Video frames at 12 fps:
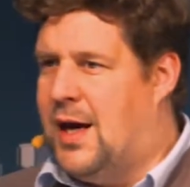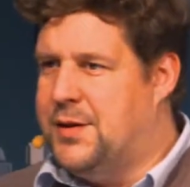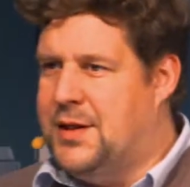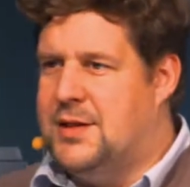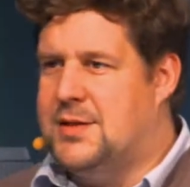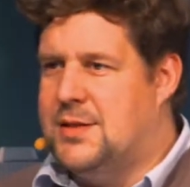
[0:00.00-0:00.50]
I
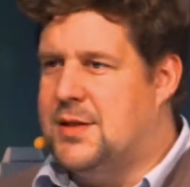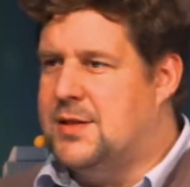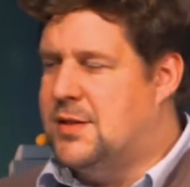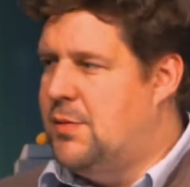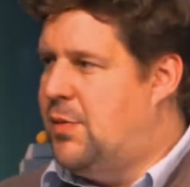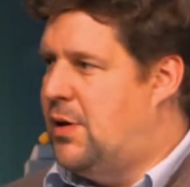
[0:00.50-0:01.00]
think this is a
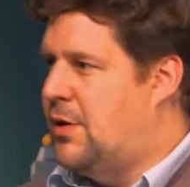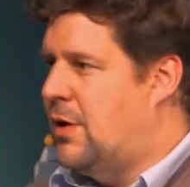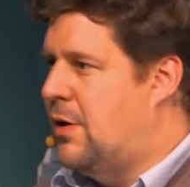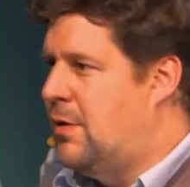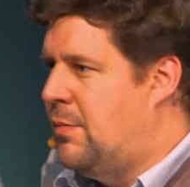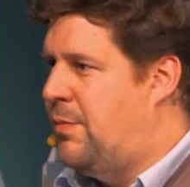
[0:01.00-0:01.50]

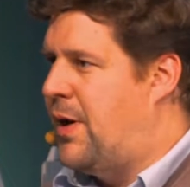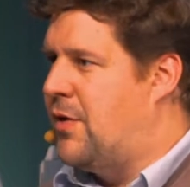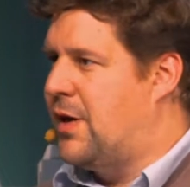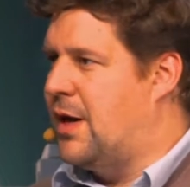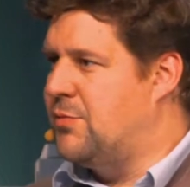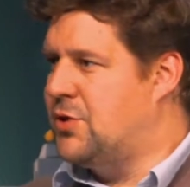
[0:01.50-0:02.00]
similar
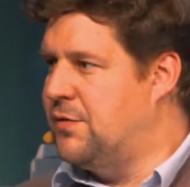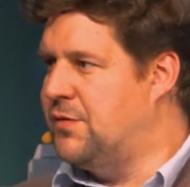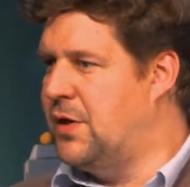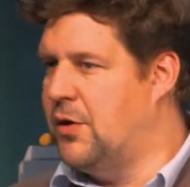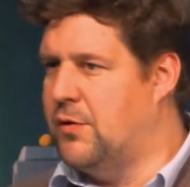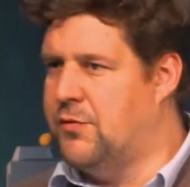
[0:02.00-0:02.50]
paradigm shift here